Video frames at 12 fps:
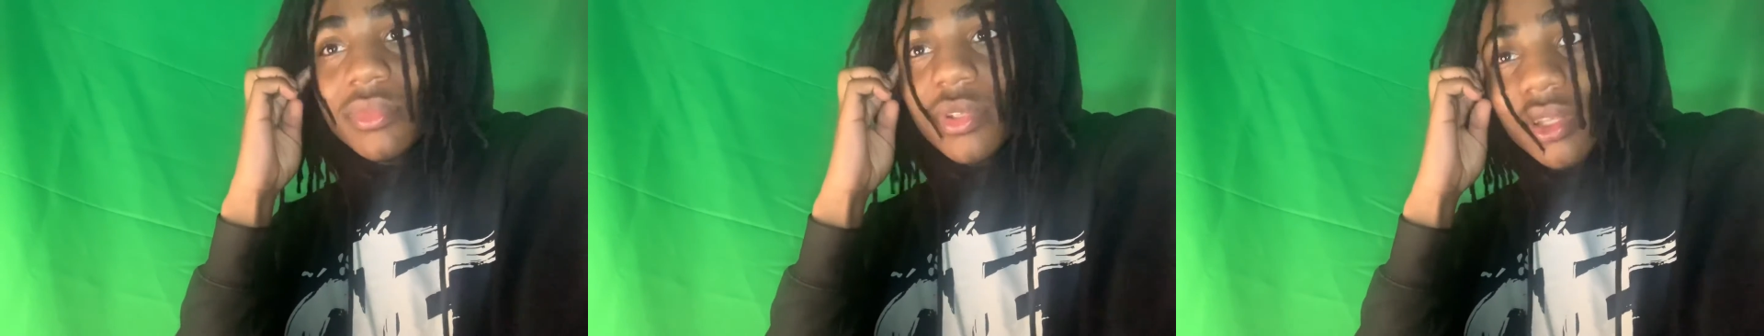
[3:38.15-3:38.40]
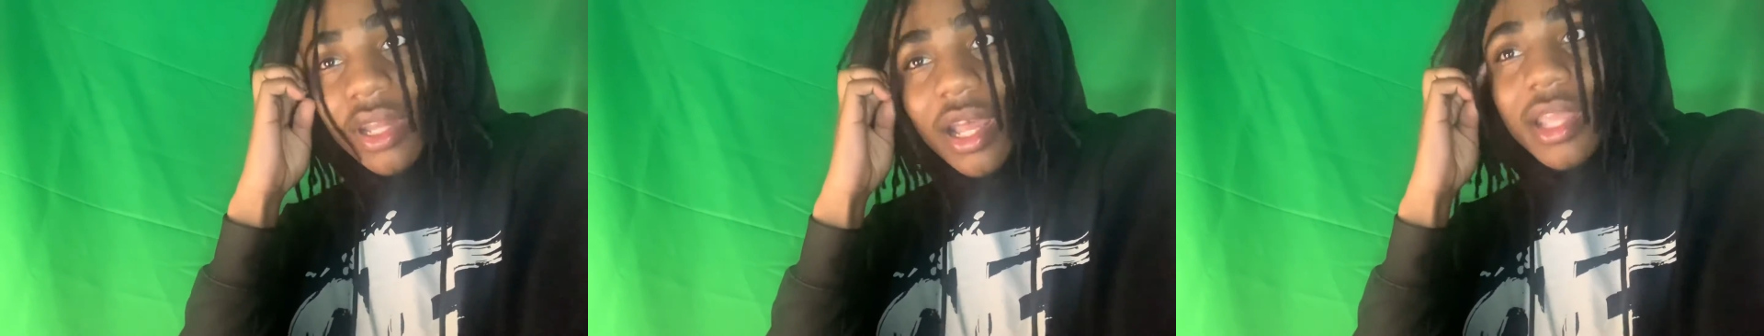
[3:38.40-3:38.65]

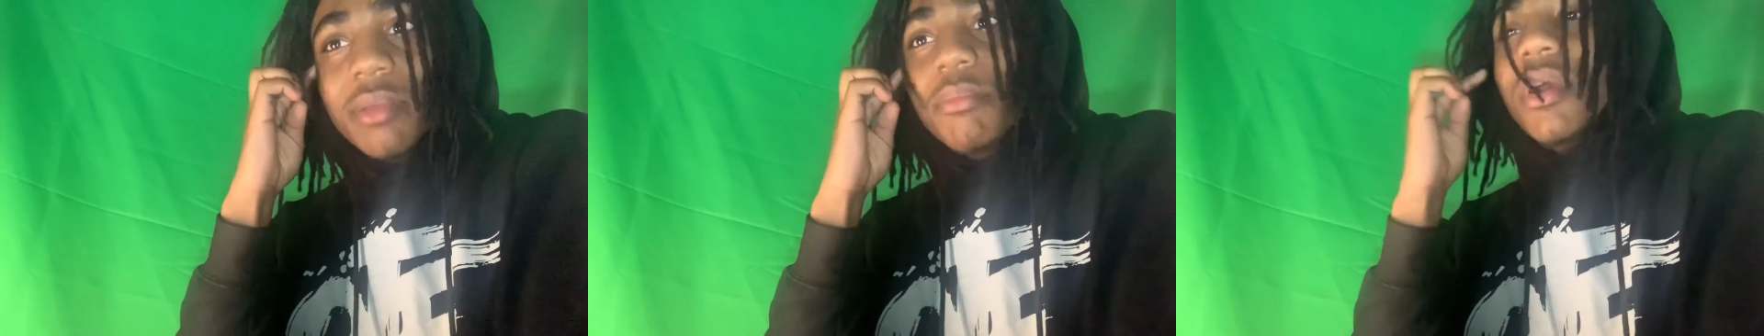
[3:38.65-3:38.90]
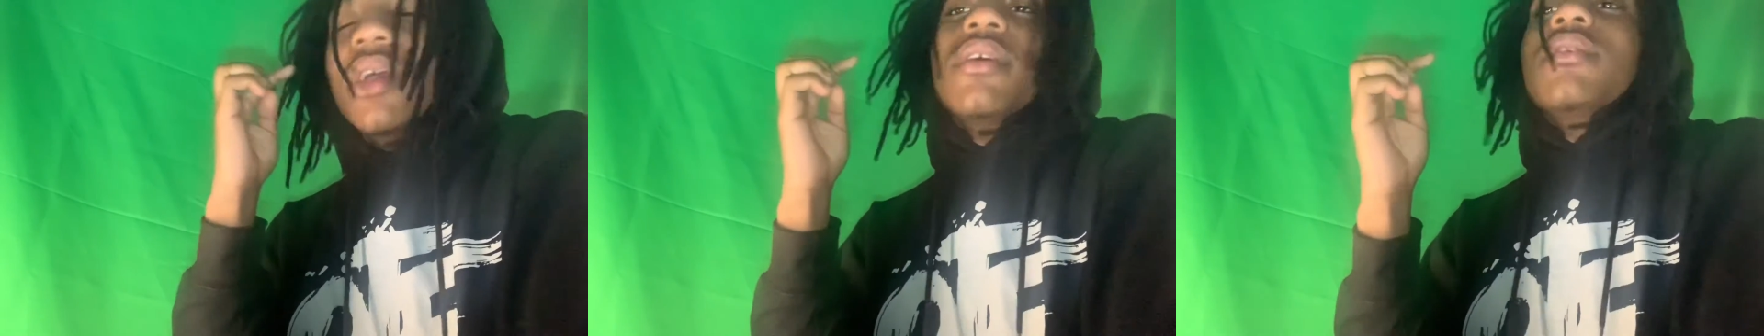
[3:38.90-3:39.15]
and now he
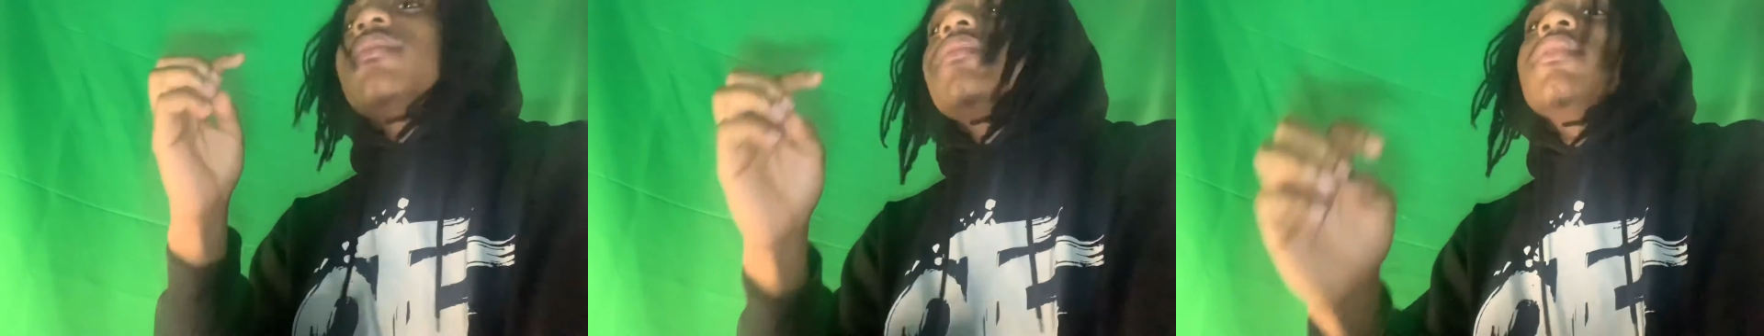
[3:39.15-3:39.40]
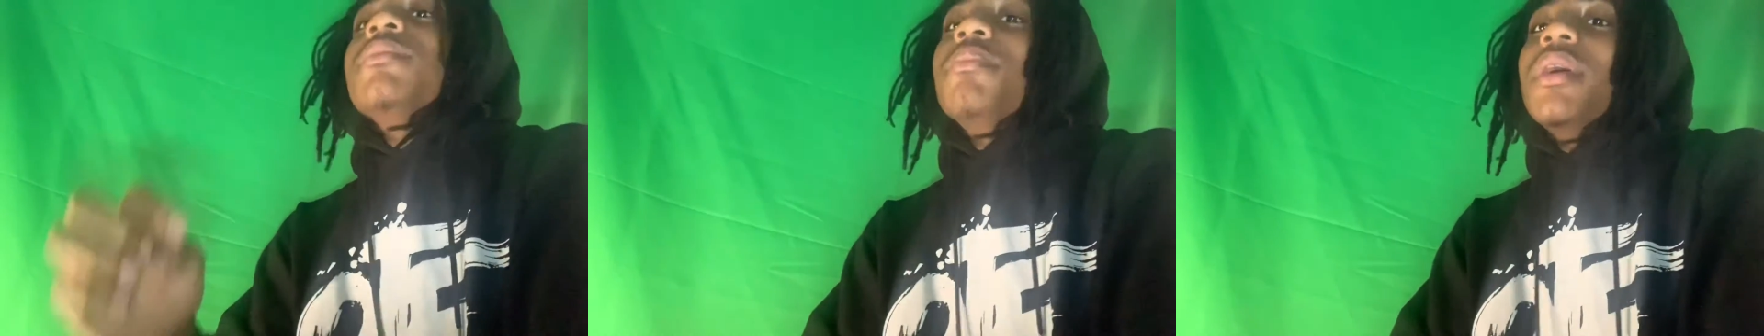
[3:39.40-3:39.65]
back
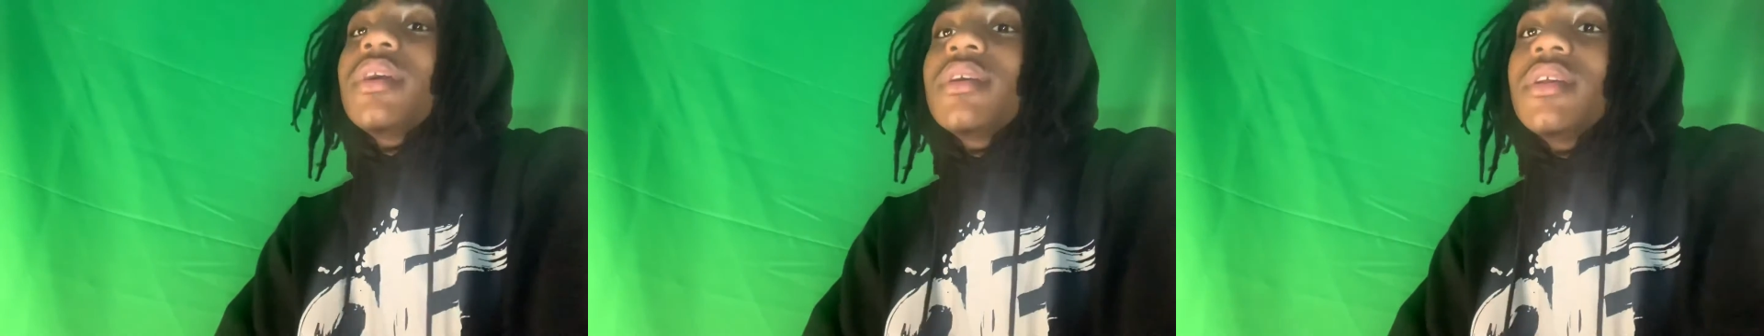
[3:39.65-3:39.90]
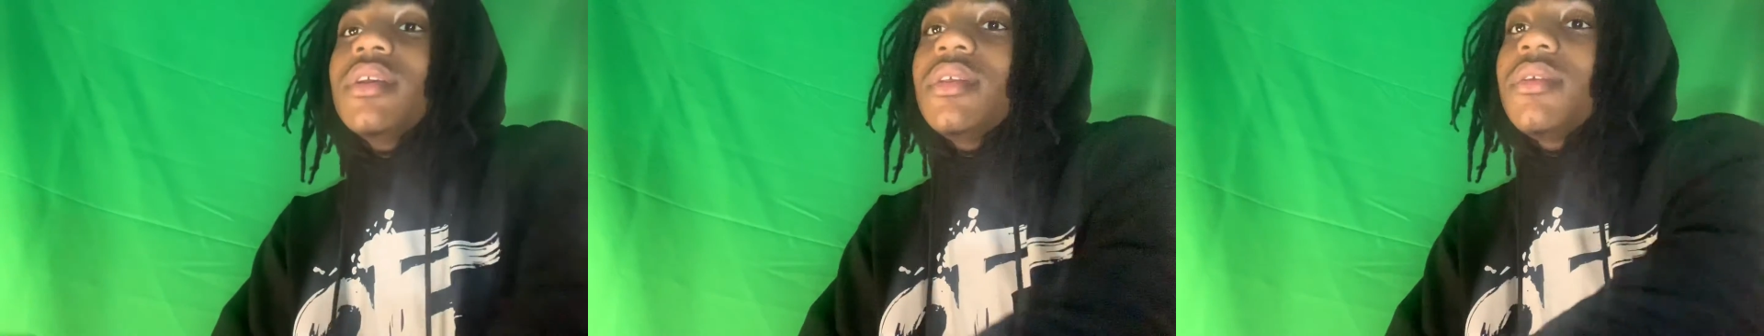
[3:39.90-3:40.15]
he back
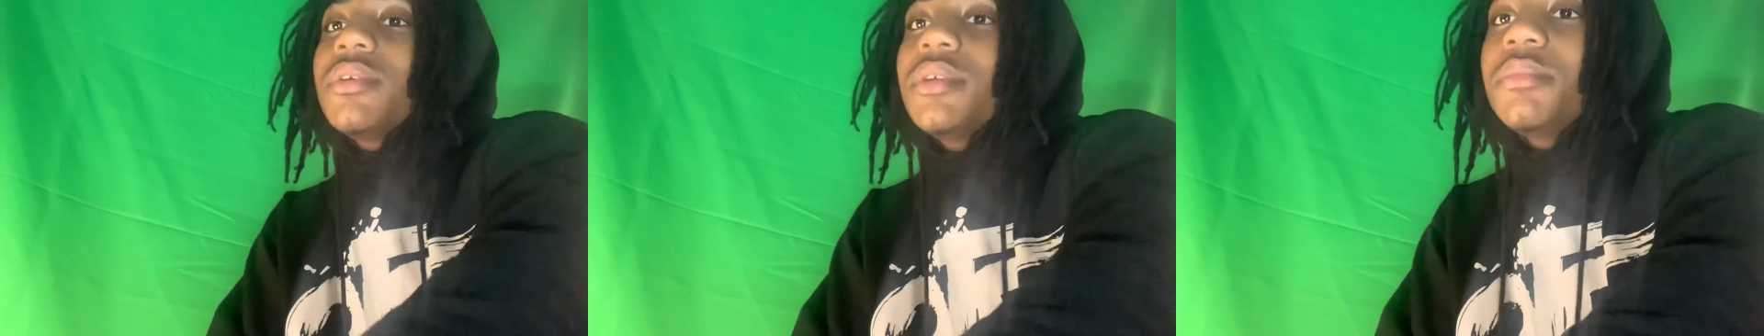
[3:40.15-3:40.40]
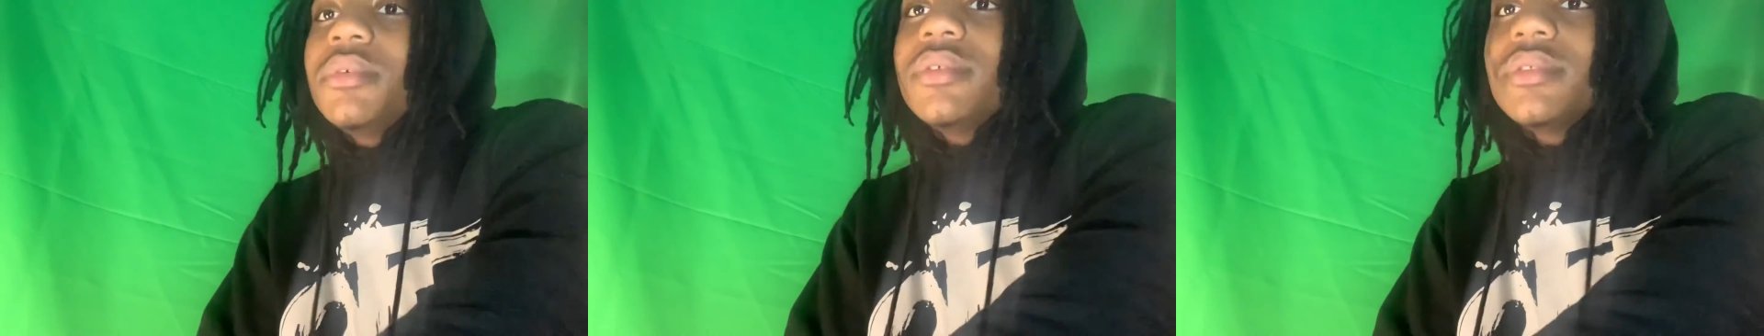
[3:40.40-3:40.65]
again on his
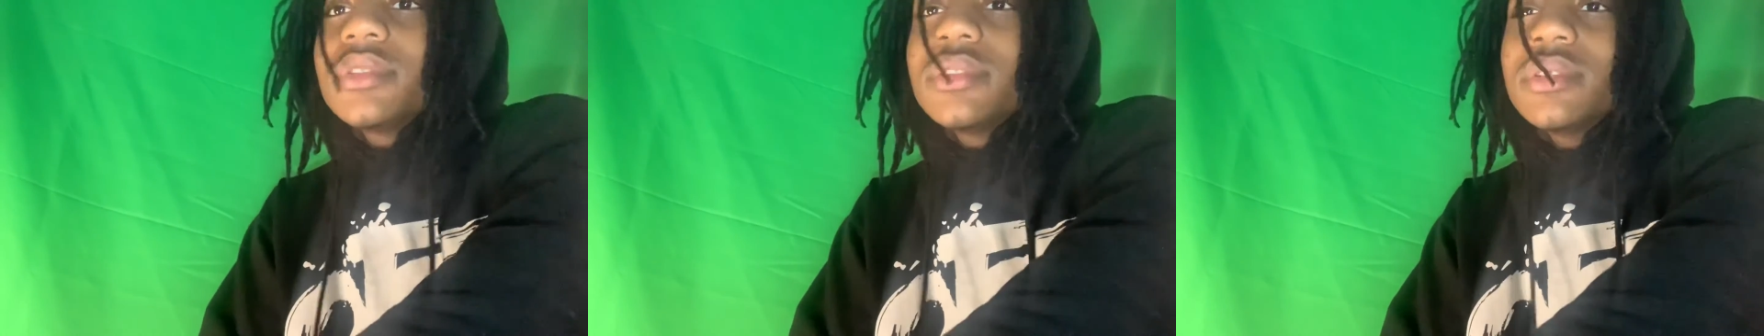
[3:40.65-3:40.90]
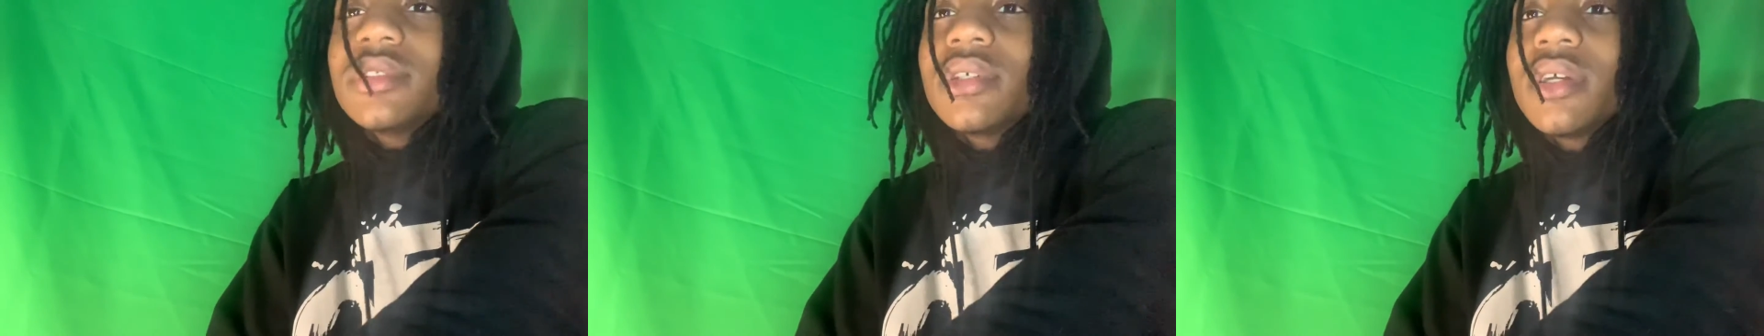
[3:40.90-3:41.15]

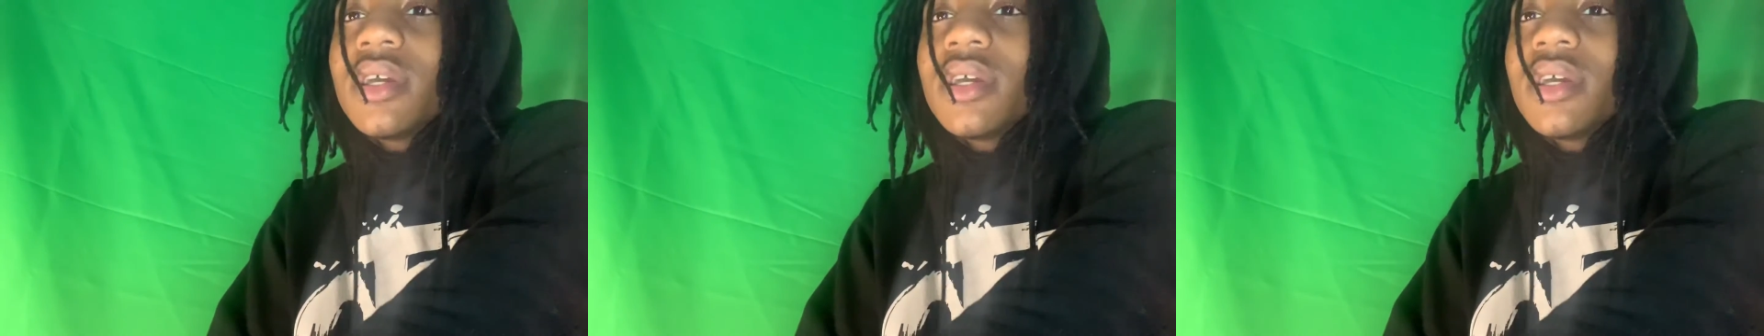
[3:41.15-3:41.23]
bullshit.